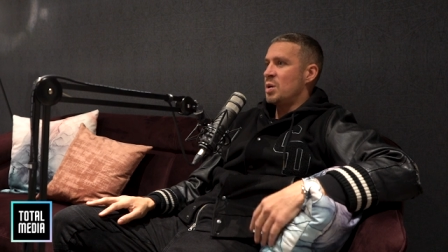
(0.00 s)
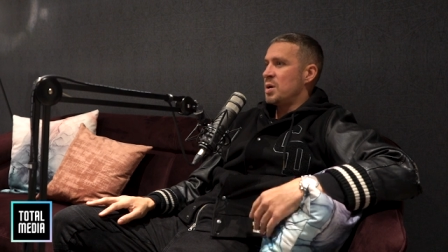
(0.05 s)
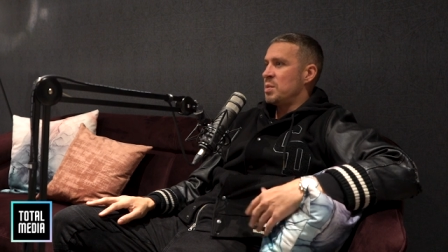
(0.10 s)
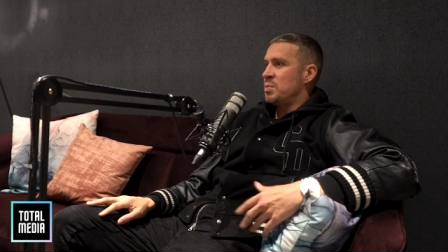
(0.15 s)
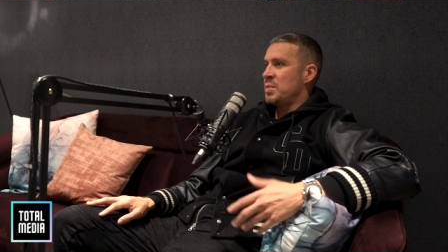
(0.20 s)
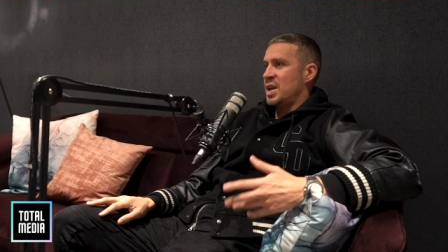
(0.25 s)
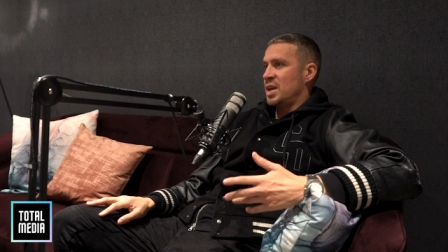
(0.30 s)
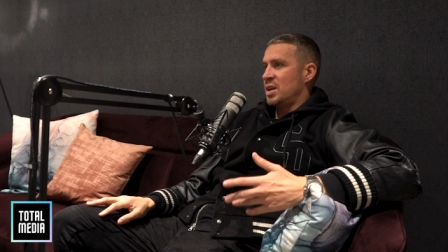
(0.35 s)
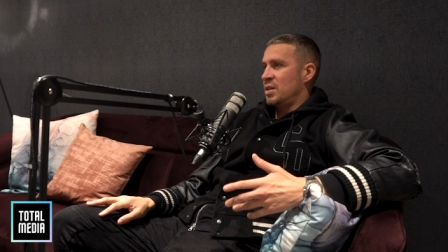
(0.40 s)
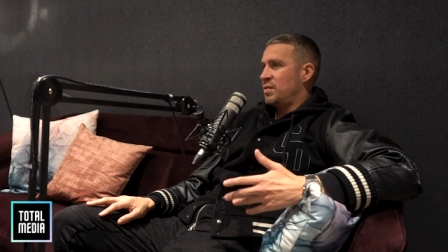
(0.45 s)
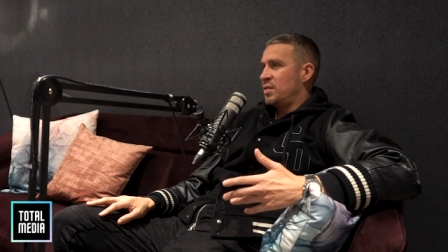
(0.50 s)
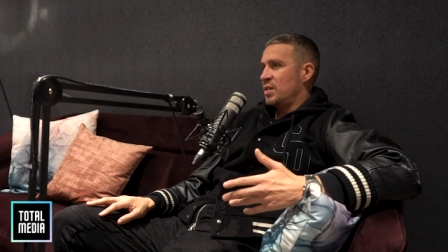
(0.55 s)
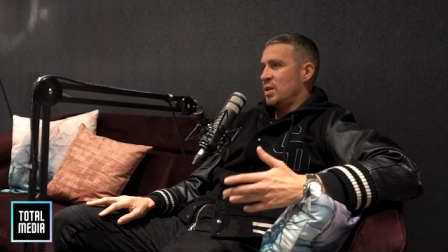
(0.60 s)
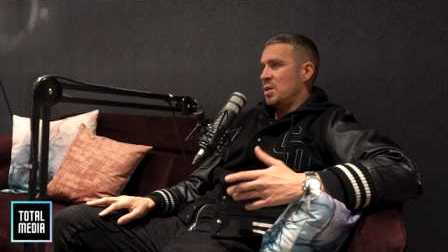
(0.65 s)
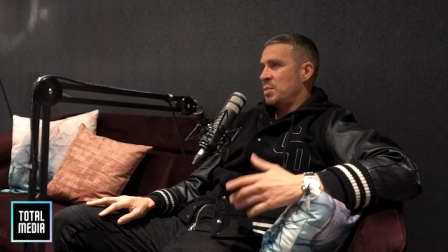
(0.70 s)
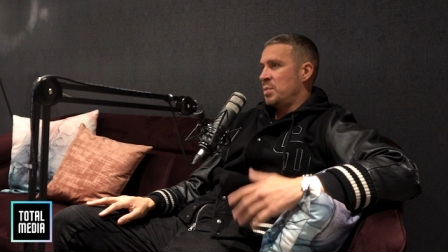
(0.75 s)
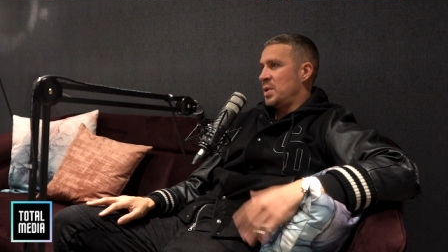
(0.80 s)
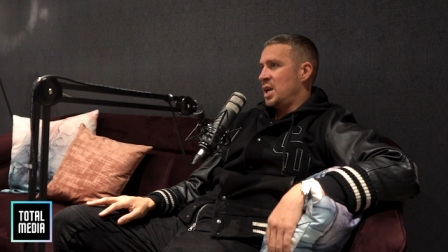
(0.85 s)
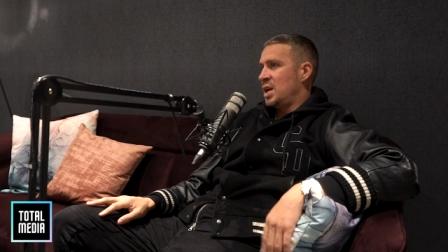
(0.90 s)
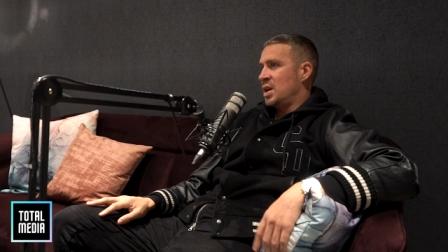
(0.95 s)
he'll make you feel
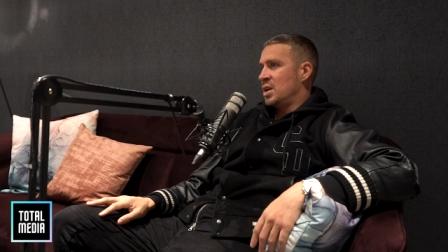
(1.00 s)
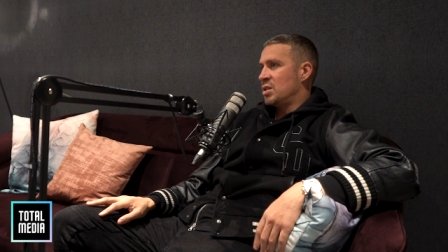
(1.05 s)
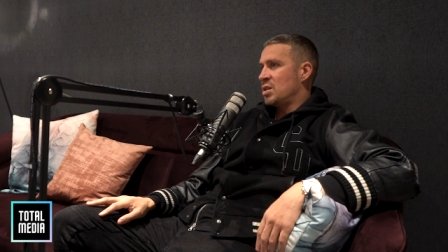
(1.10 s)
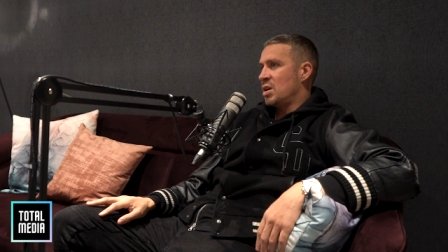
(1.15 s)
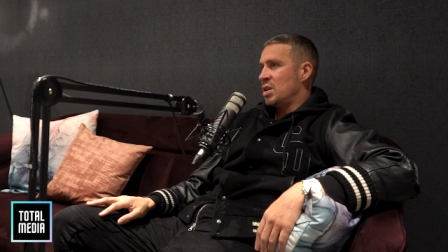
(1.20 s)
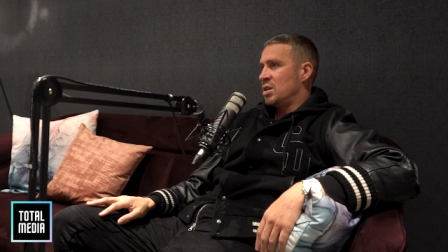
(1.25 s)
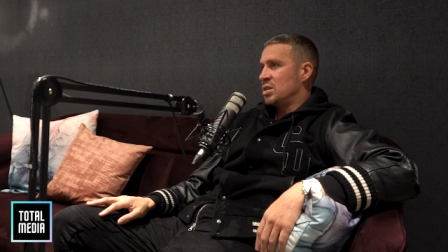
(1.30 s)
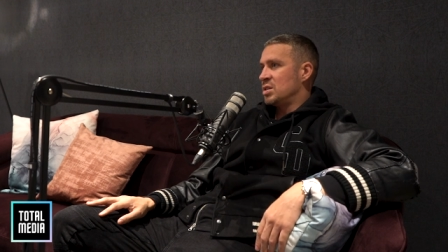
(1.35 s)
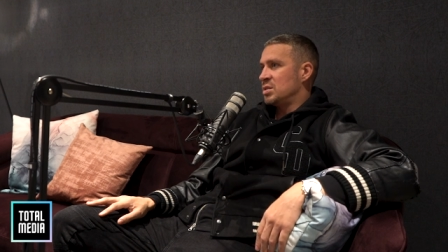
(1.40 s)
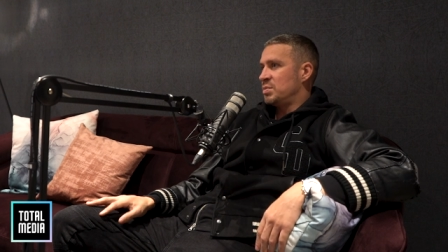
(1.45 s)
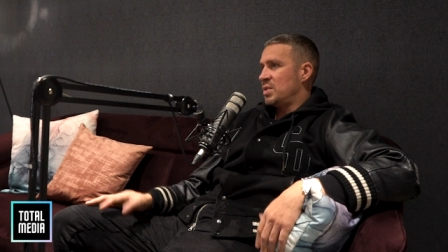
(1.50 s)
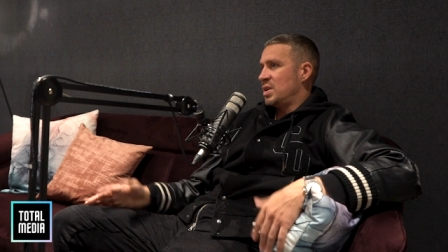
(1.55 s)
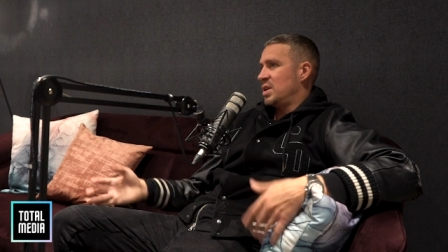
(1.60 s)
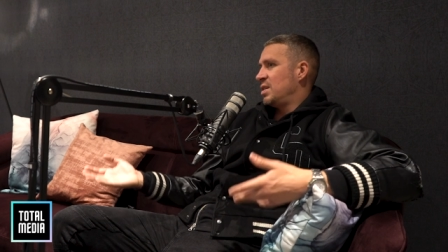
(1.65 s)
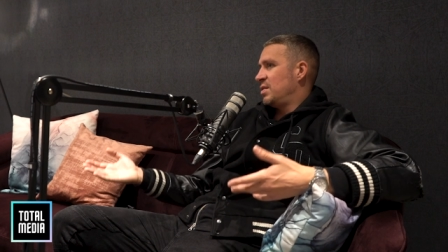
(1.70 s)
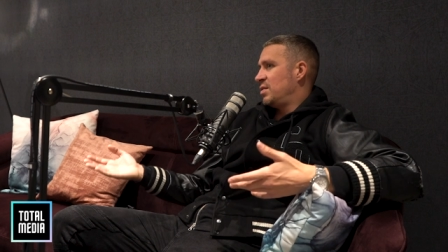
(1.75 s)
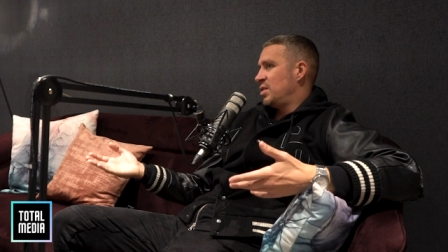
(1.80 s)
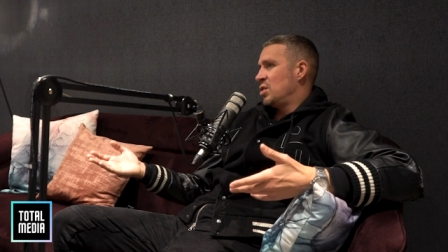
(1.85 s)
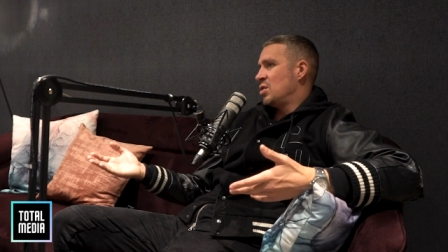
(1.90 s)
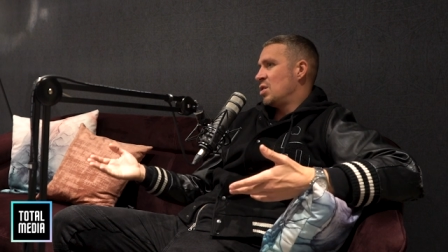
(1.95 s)
a million dollars. But
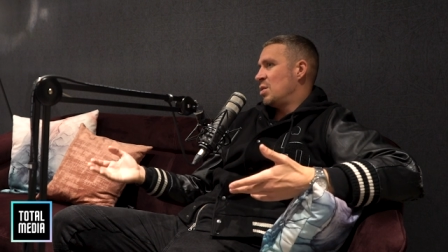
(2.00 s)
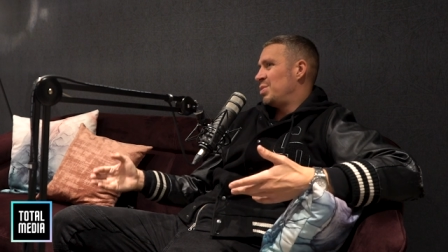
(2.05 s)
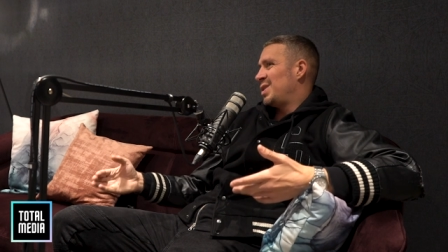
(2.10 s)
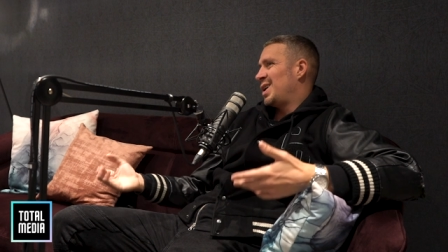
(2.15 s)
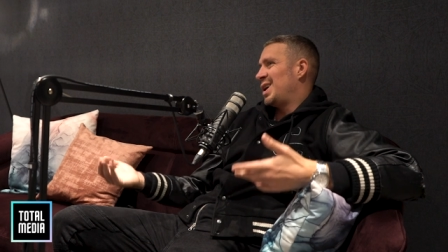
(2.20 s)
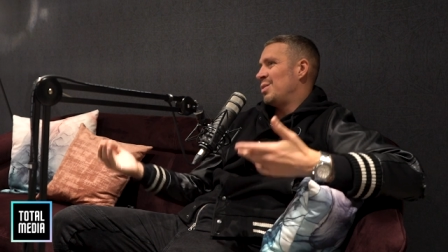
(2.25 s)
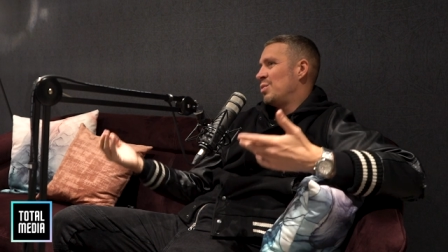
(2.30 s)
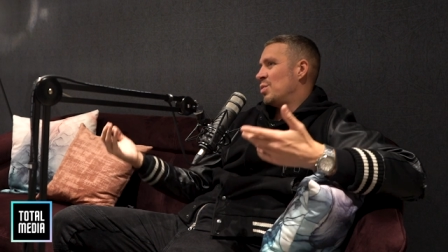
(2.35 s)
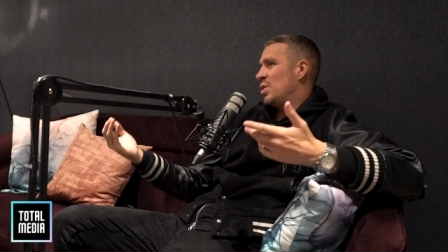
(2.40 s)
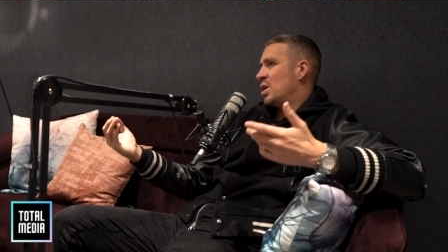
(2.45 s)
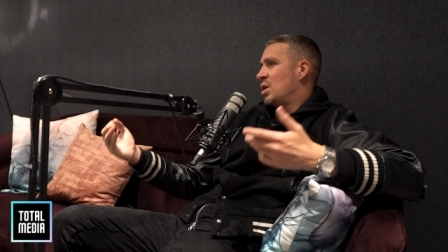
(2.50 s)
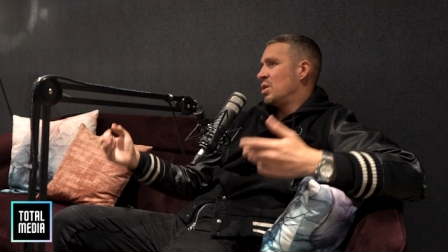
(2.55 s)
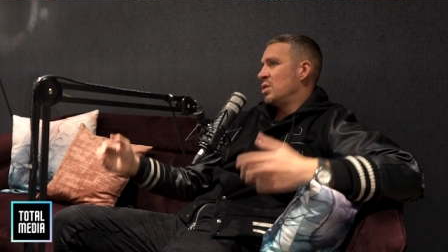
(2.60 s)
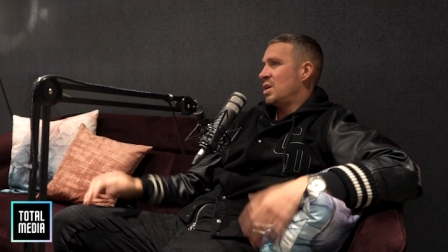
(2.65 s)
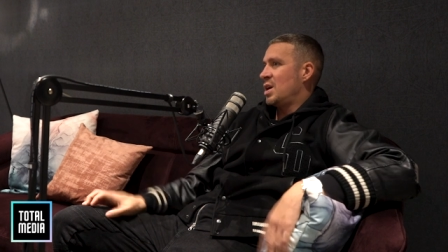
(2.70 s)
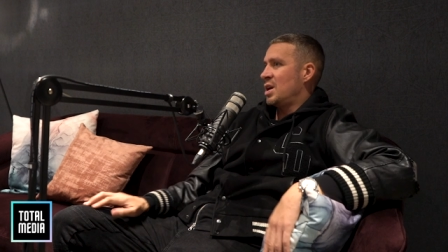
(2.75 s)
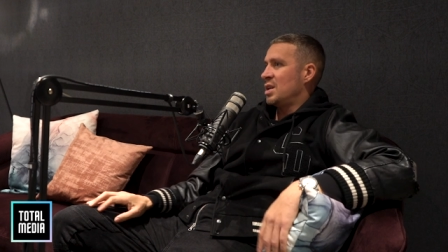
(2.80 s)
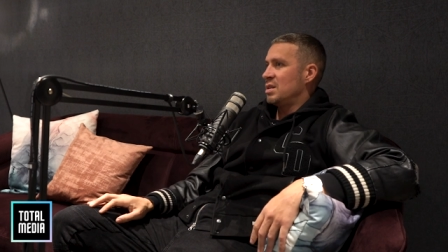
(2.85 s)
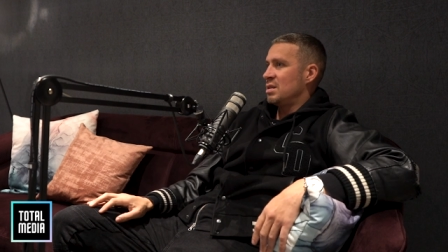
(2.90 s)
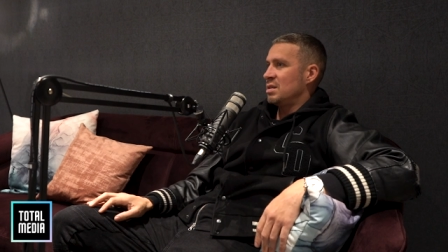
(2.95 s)
if you're not playing well,
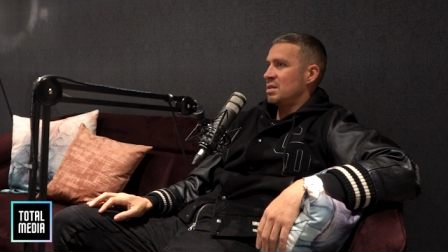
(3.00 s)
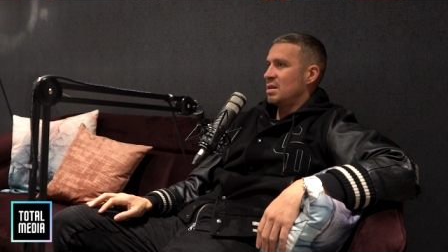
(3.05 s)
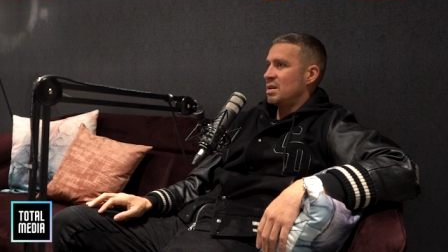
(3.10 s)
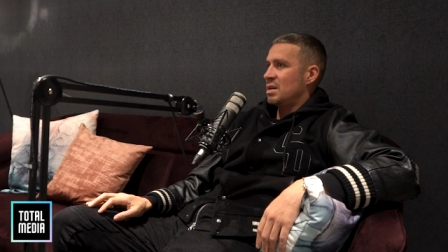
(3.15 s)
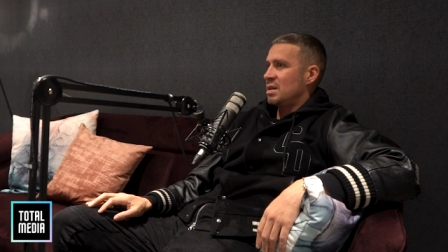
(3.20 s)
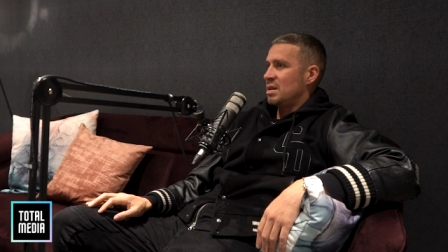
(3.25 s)
then